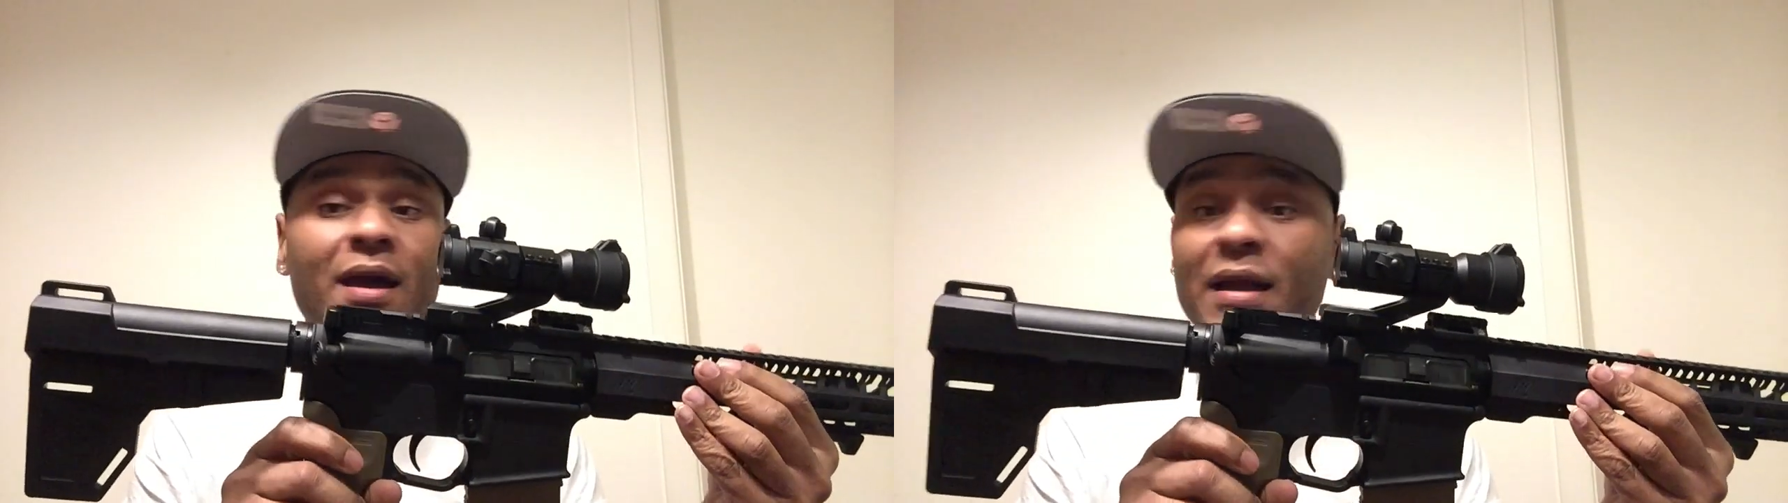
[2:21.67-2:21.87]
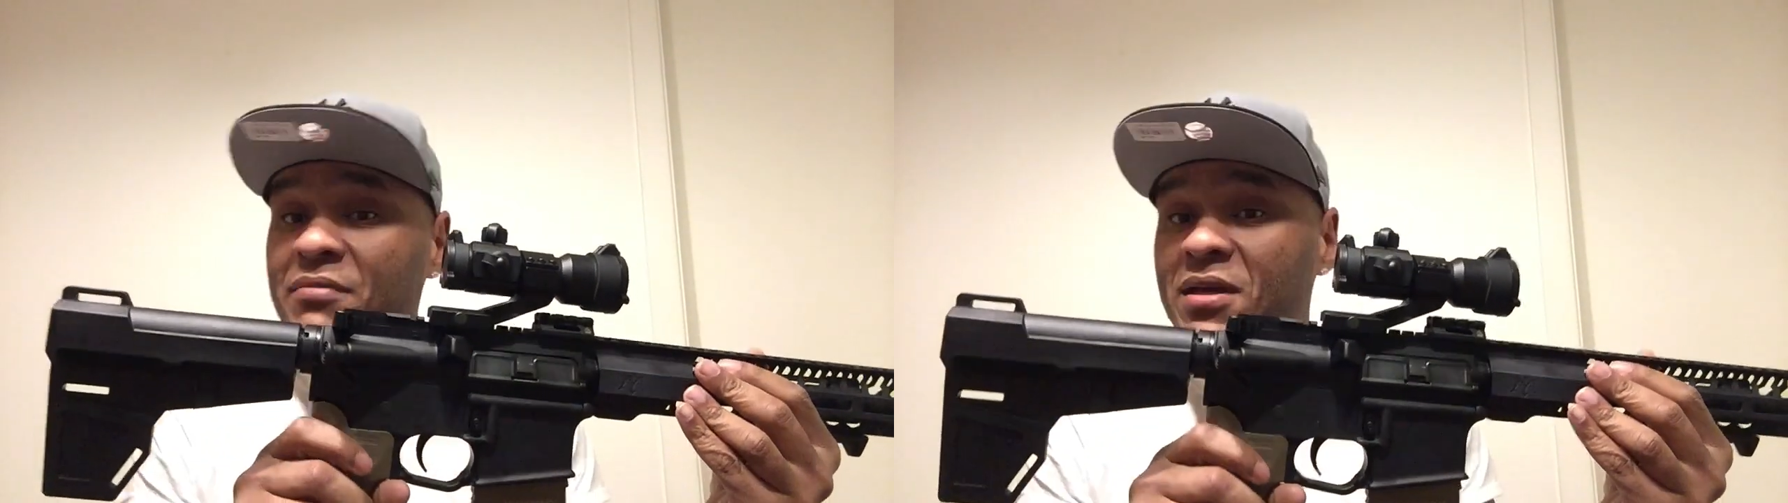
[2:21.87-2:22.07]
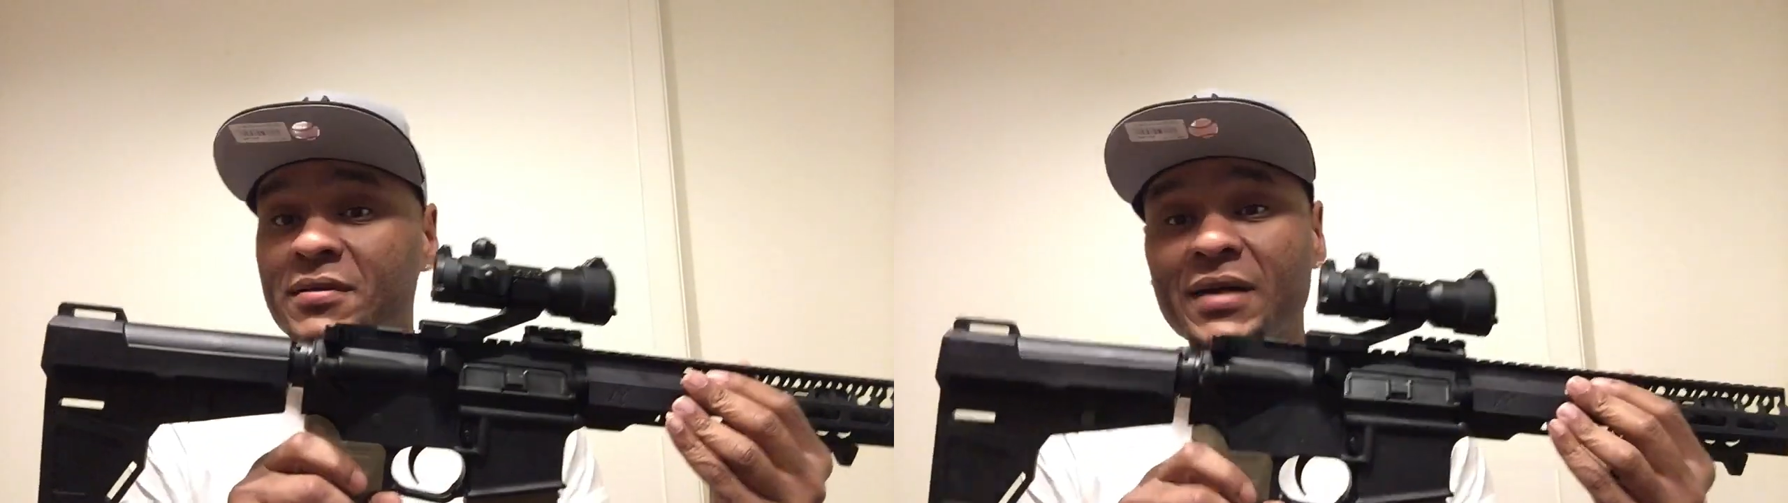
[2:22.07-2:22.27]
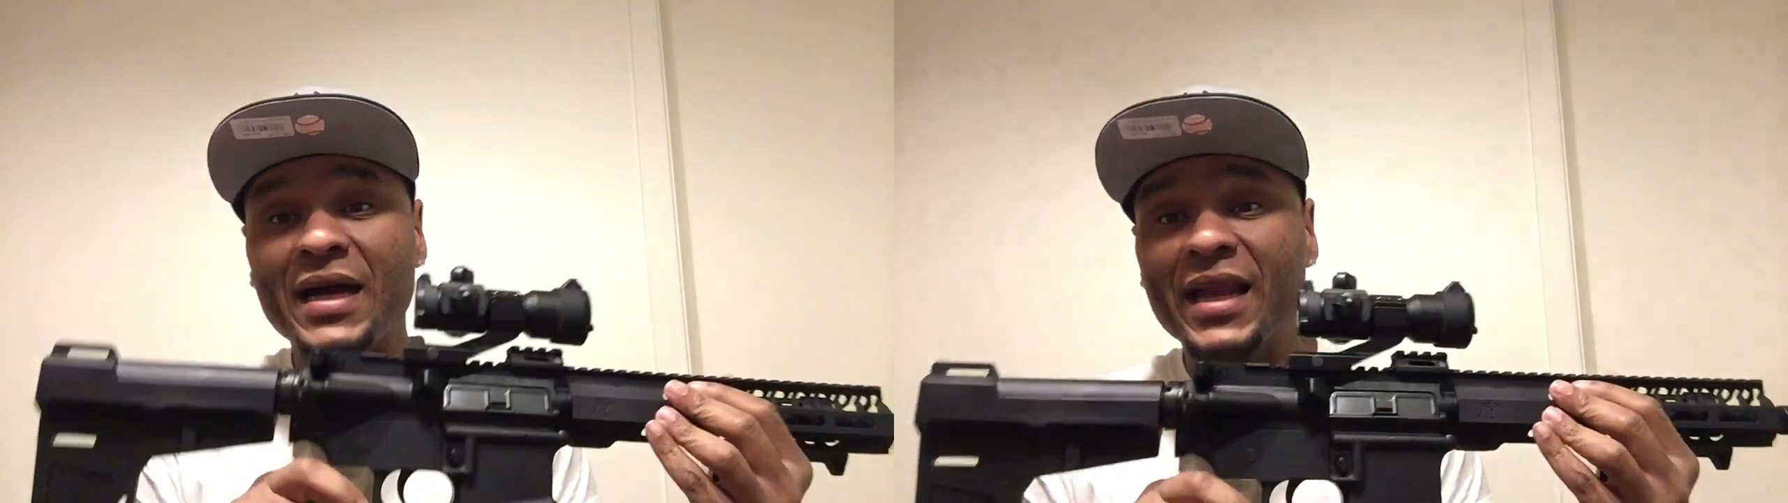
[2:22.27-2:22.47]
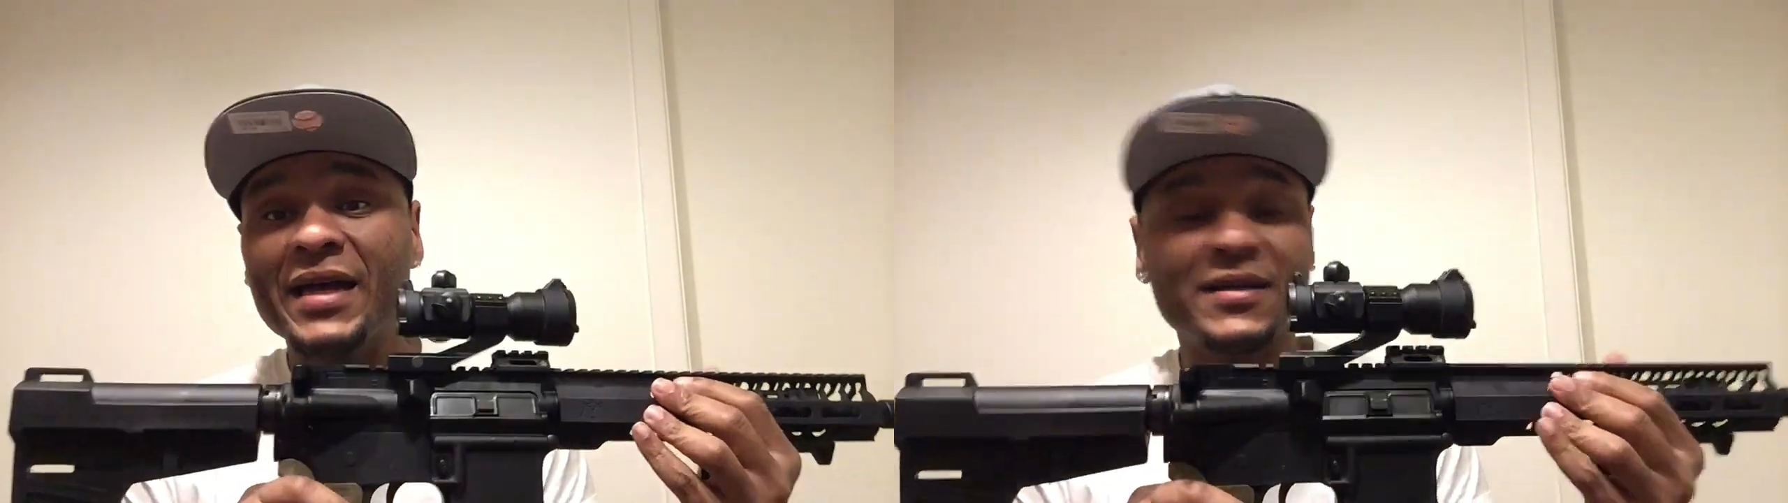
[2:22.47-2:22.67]
And I mean,
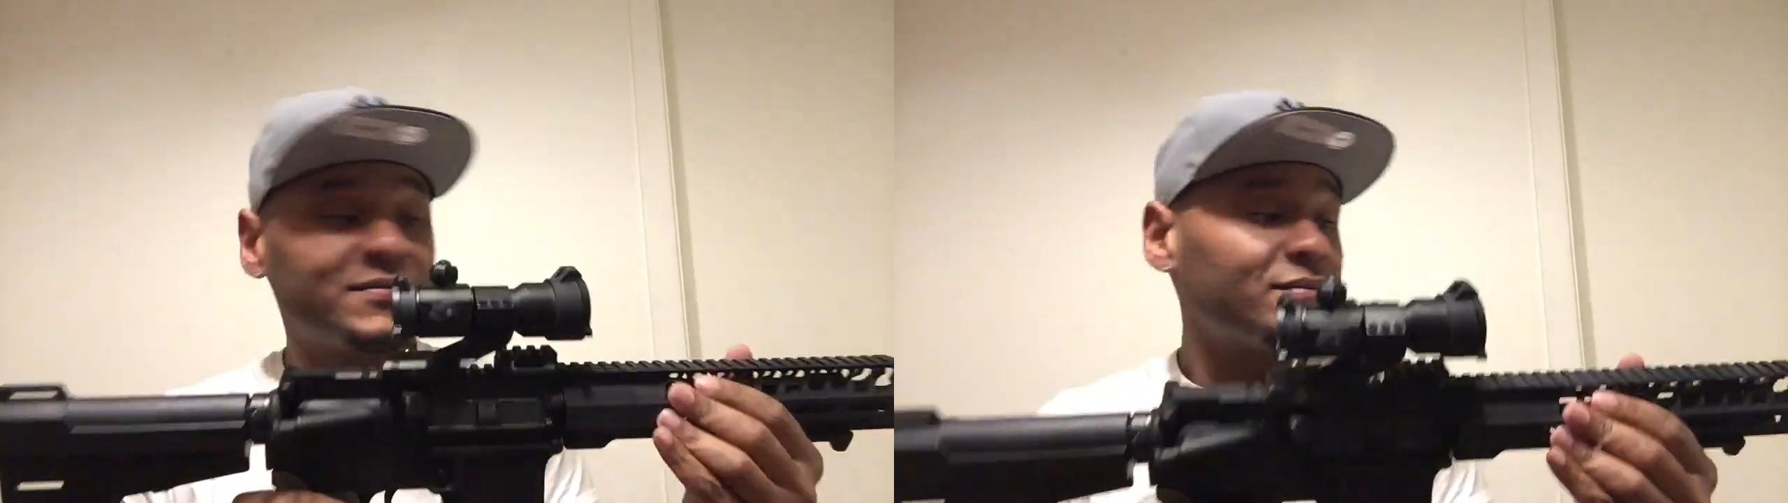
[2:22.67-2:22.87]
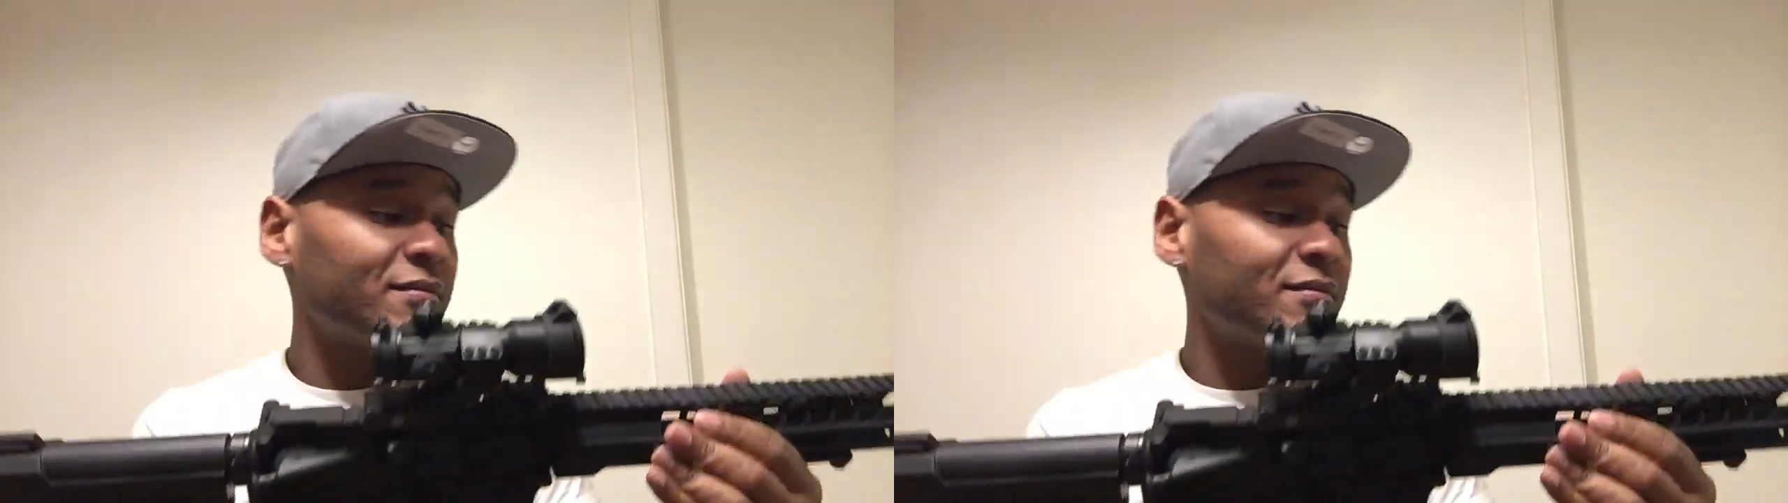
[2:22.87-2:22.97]
I like it.